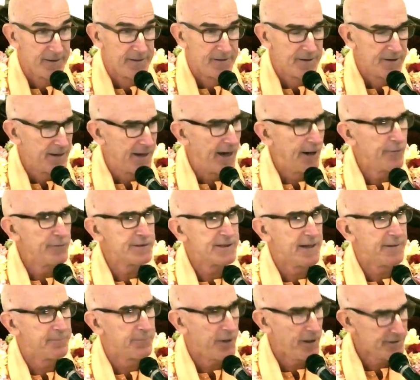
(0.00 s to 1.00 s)
How is
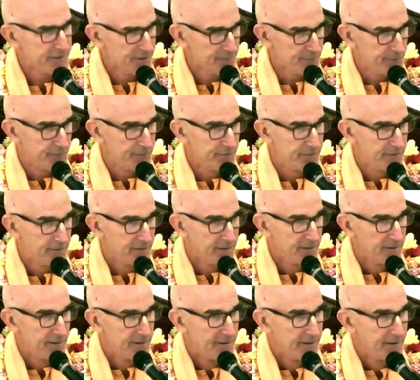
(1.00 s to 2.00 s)
that possible?
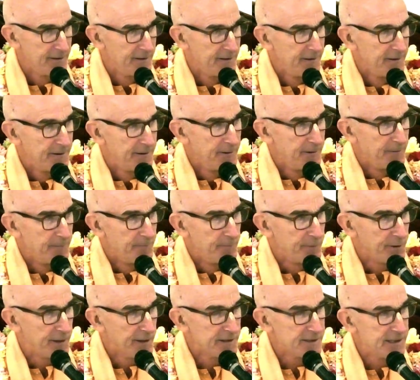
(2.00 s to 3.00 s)

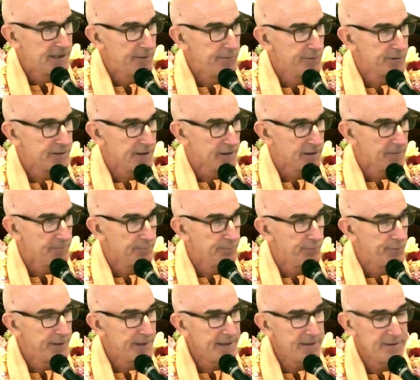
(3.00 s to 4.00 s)
Because he was a
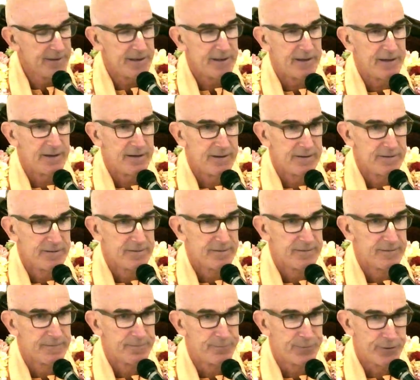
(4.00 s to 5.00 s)
completely
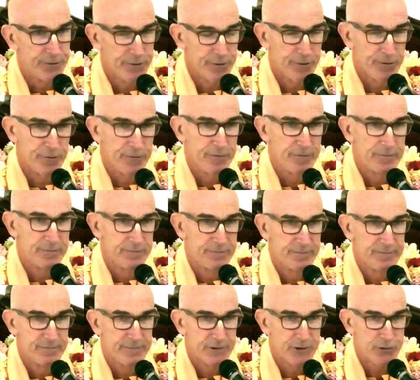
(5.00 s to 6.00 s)
pure,
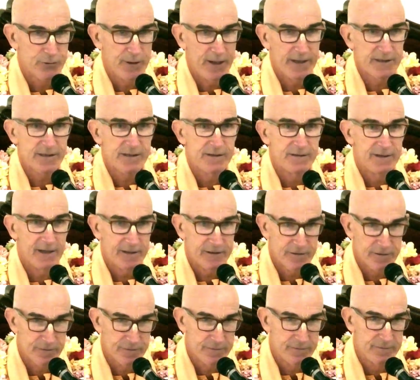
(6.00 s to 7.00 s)

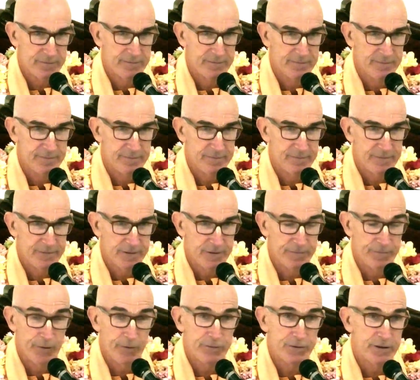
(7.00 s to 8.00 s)
transcendental
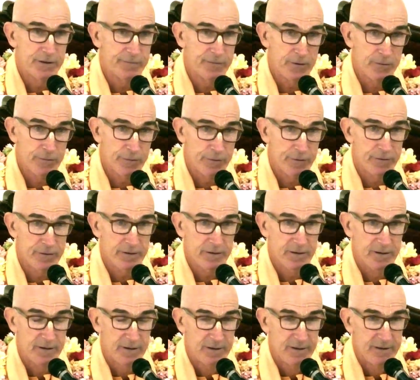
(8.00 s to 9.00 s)
devotee of the Lord
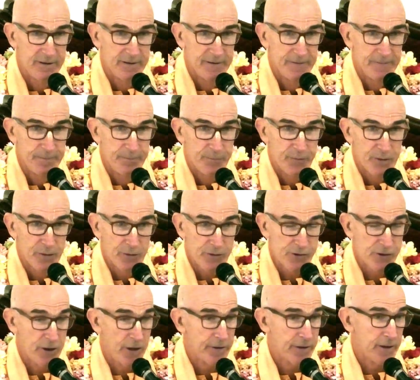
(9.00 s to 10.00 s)
who
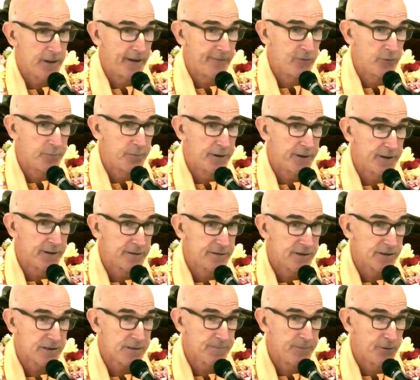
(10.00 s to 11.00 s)
saw that everybody is a
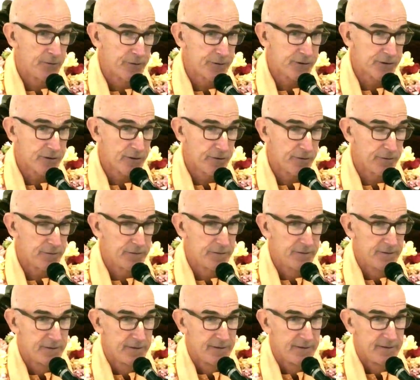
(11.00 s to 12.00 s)
spirit soul.
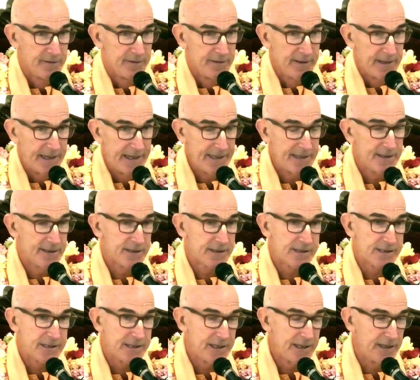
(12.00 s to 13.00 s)
He didn't
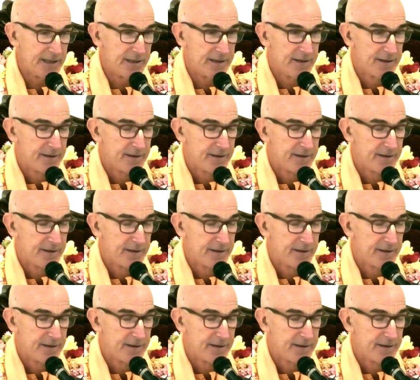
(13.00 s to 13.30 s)
see